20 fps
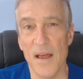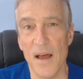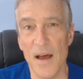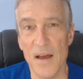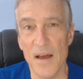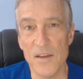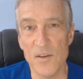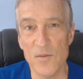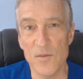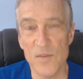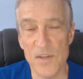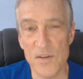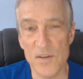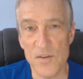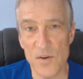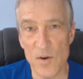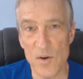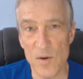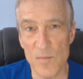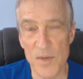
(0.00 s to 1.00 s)
uh, you
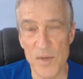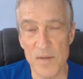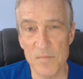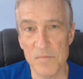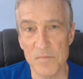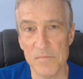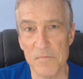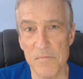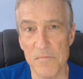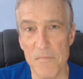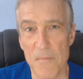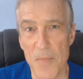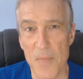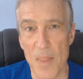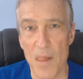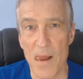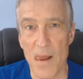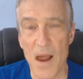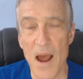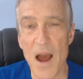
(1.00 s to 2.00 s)
determine
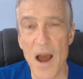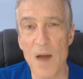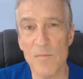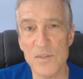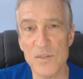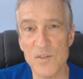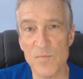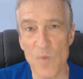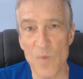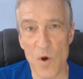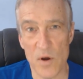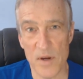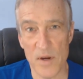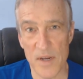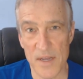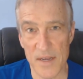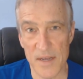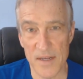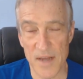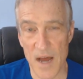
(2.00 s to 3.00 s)
how much
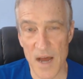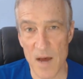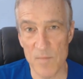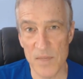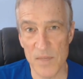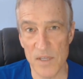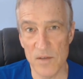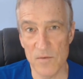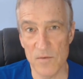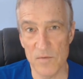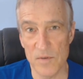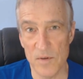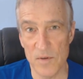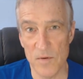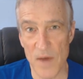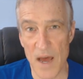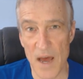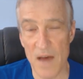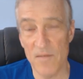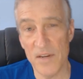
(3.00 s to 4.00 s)
marketing copy you,
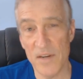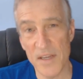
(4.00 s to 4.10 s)
you have.